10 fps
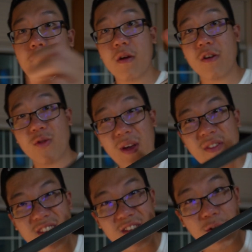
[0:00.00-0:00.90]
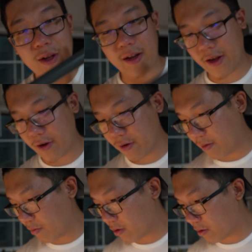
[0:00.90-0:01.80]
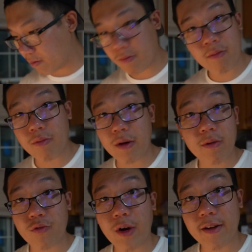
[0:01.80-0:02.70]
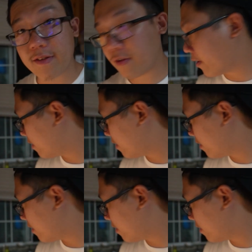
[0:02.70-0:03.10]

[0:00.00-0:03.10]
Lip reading: Alright, so we have the salt in here, and we're pretty much ready to start.